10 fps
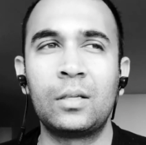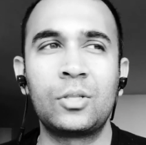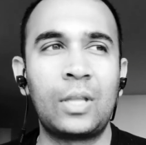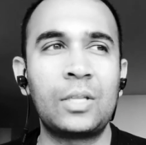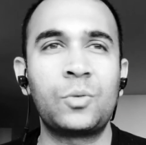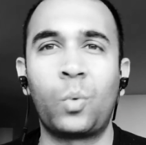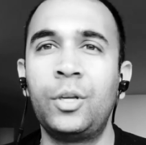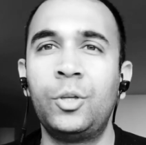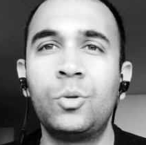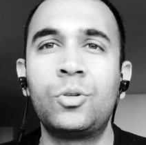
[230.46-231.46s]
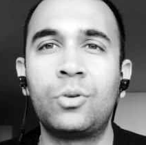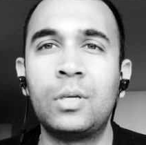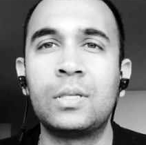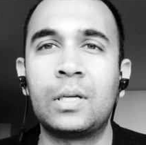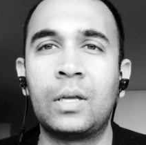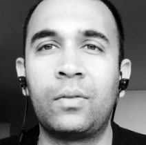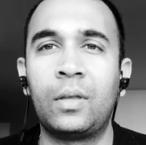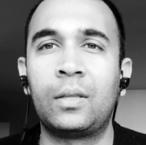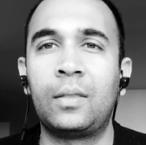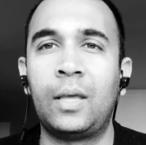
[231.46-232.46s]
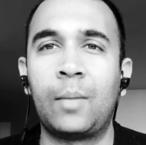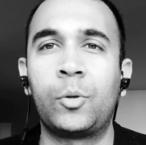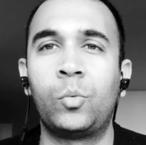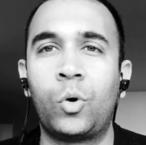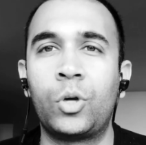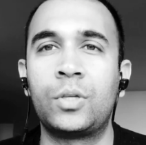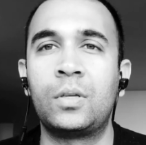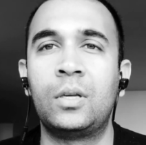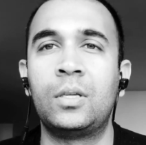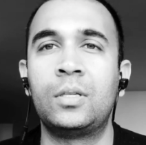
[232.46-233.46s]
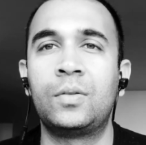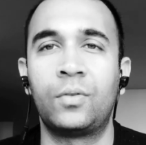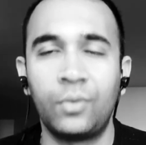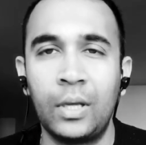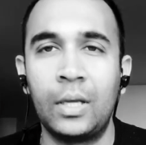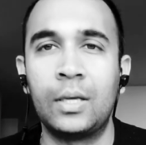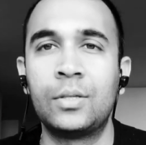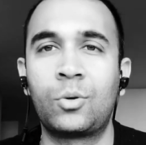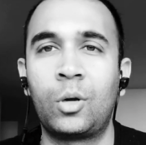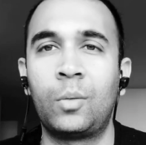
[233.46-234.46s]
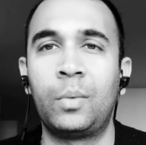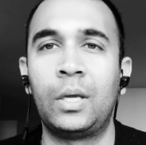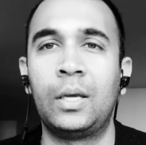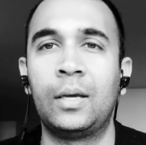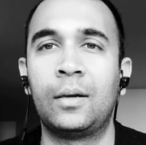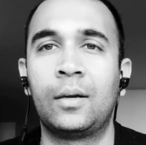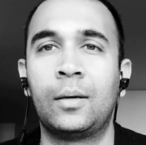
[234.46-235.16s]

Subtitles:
So that's one huge reason I think the Apple Watch Series 3 is going to be,